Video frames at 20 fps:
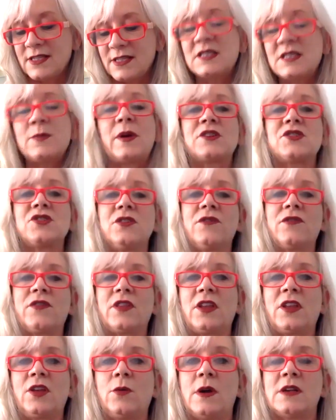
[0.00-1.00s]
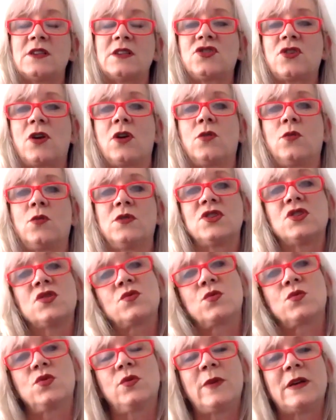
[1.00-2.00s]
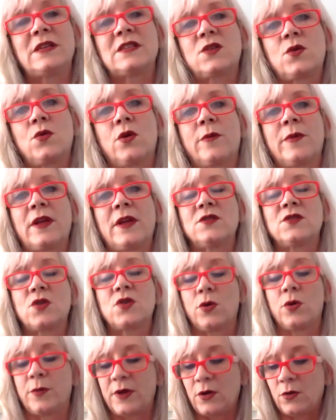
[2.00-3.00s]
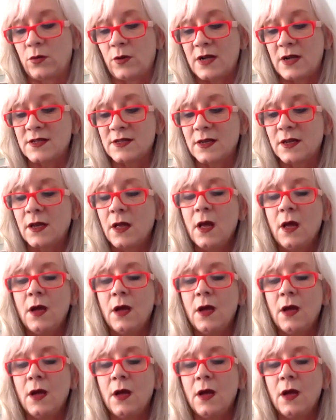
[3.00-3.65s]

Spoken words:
especially for the US chart, which is ruled by Scorpio, Scorpio rising,